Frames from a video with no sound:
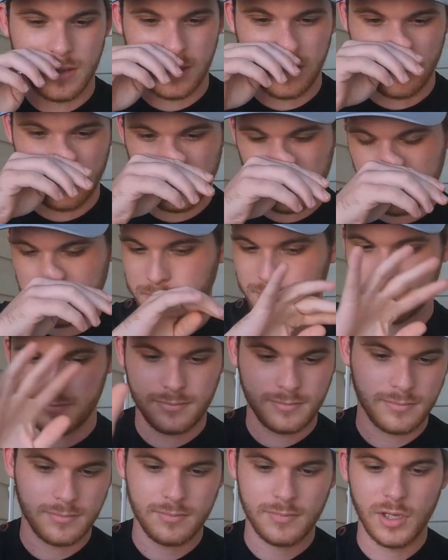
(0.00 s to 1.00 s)
and
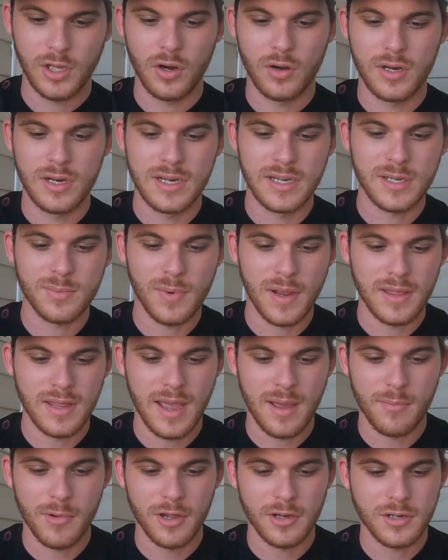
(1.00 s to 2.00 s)
you don't need to spend
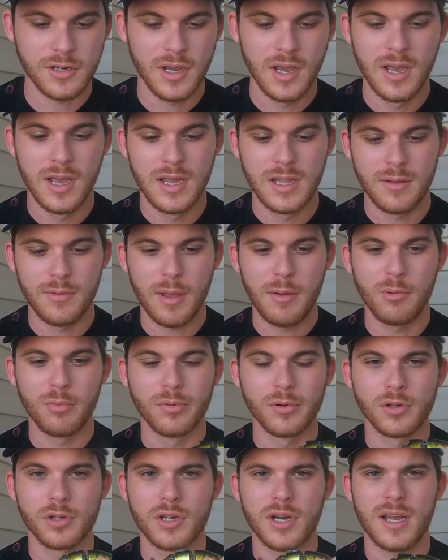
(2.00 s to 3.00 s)
that much. The baby
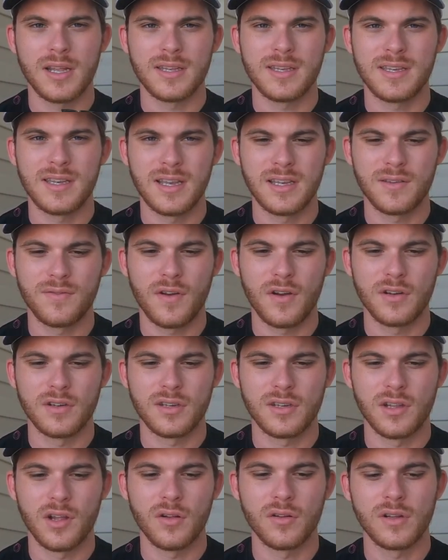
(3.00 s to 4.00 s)
bull shad sinks very
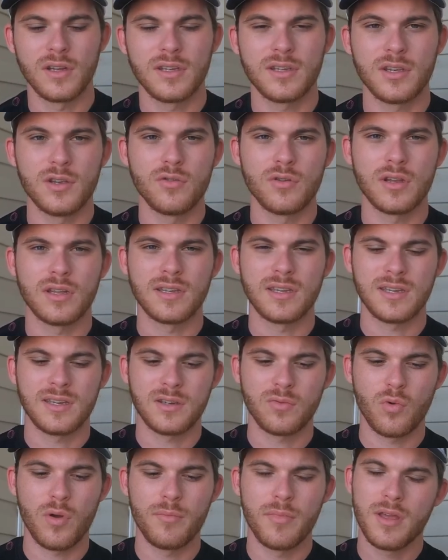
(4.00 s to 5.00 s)
slowly, so you can
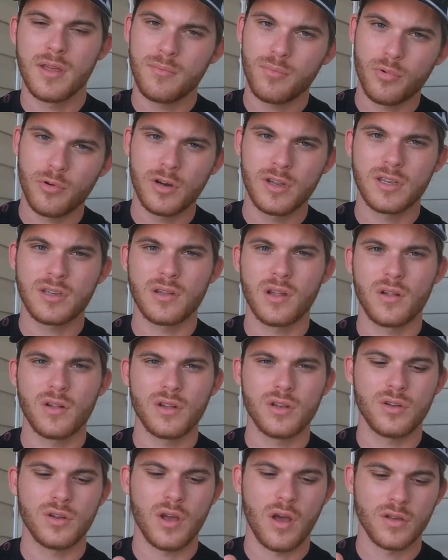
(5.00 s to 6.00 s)
swim it pretty
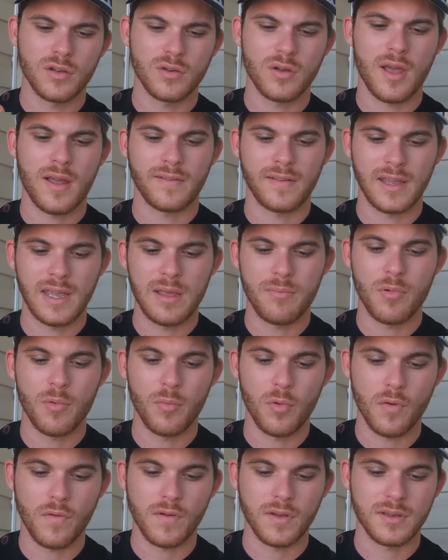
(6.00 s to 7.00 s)
slowly. You also have to keep it
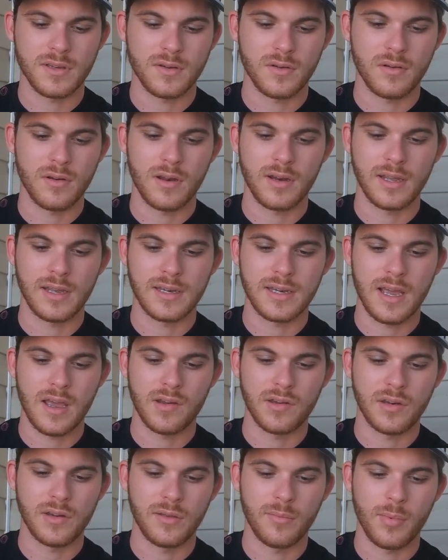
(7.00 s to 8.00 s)
moving so it doesn't get
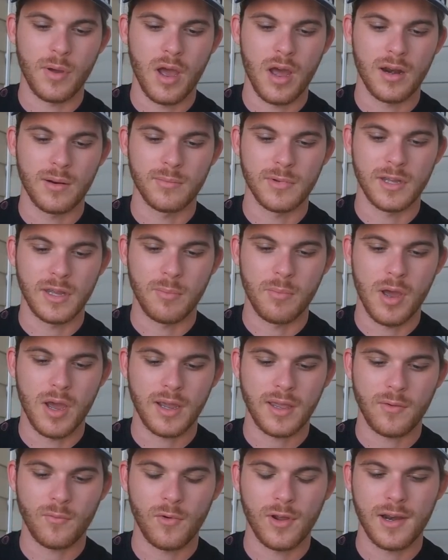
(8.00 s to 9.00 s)
down to the bottom and
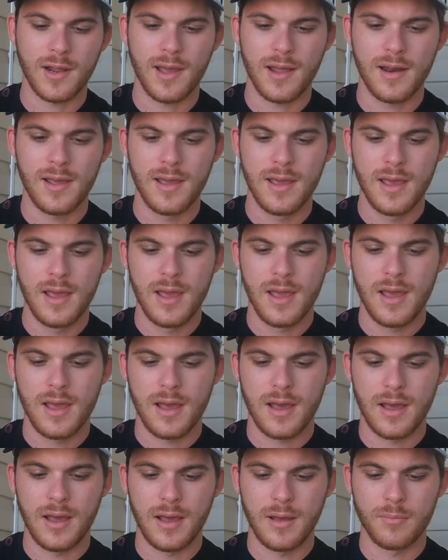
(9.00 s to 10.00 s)
muck and whatnot.
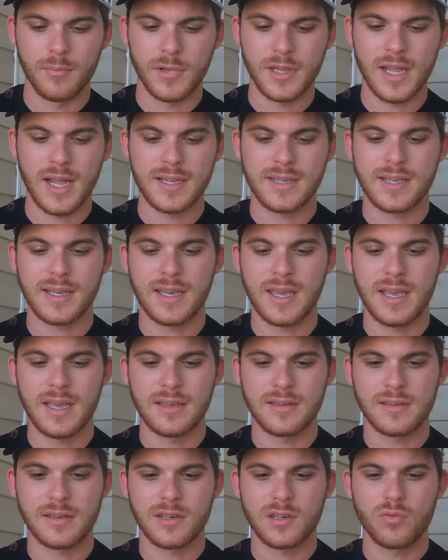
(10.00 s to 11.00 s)
But that's the key,
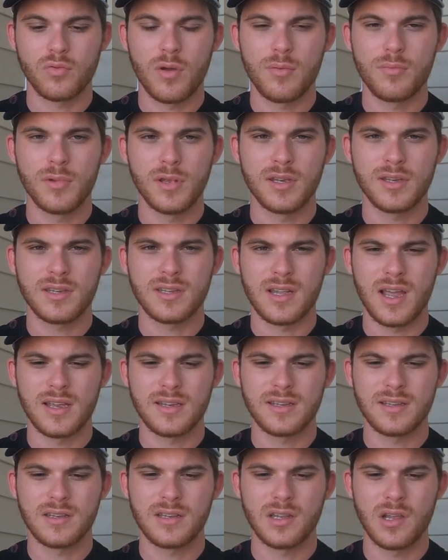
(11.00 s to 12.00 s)
is to swim this
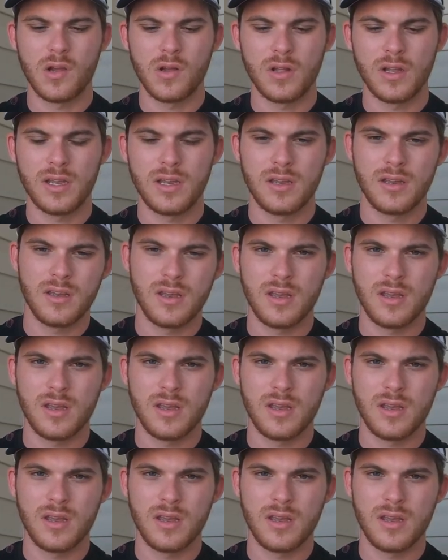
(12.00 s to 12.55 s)
nice and slowly.